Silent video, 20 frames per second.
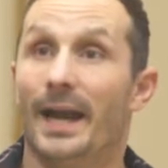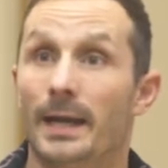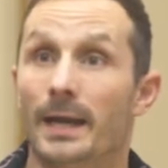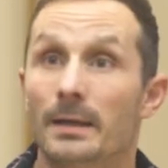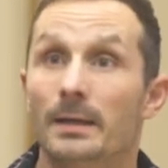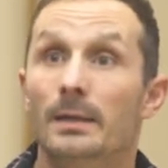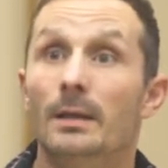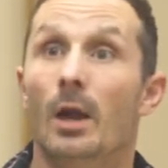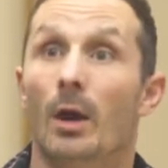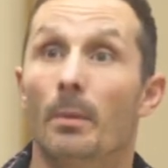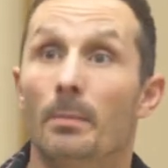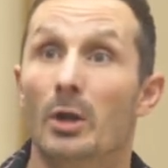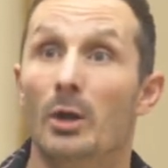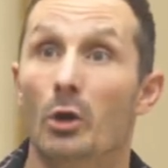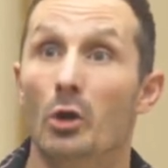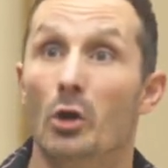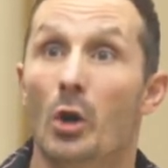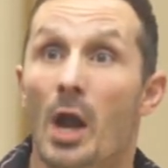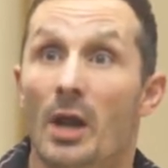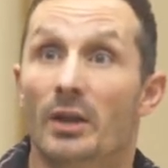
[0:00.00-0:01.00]
I didn't
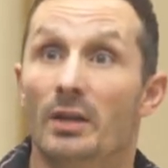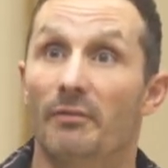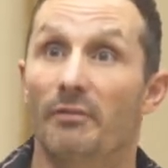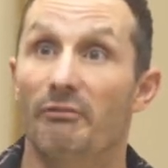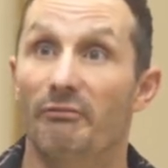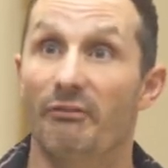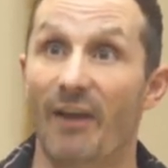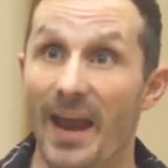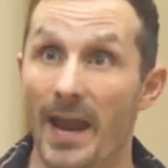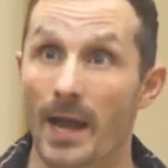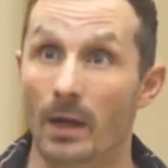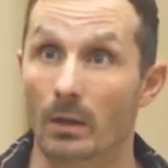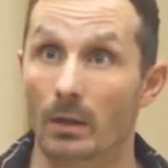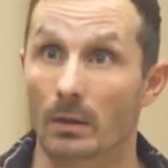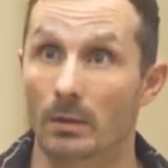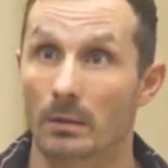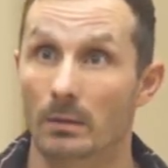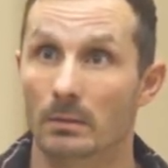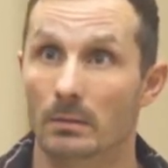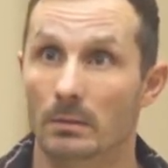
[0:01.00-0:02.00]
come here to
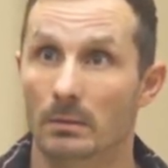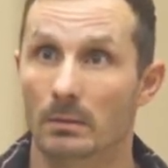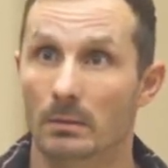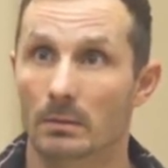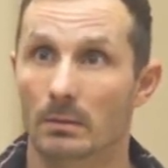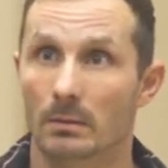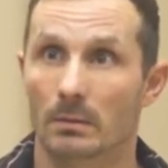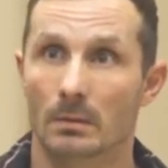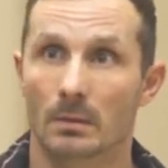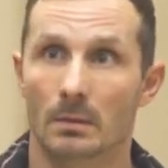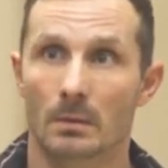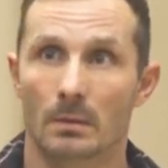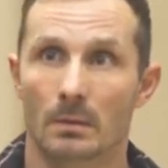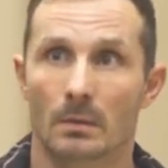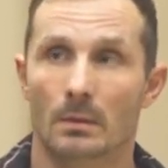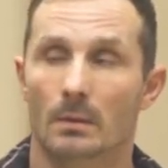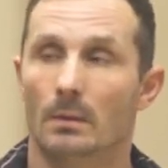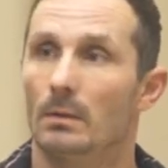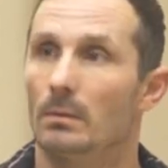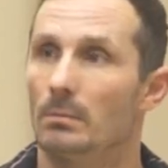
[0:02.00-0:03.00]
fail.
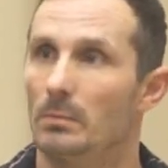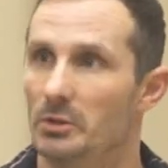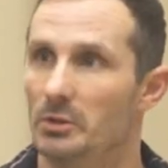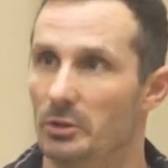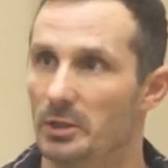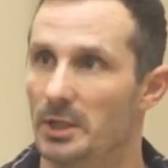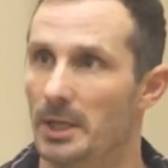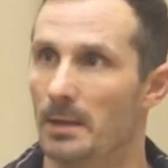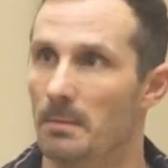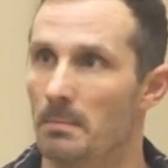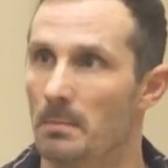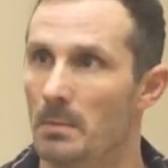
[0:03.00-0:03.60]
Mr.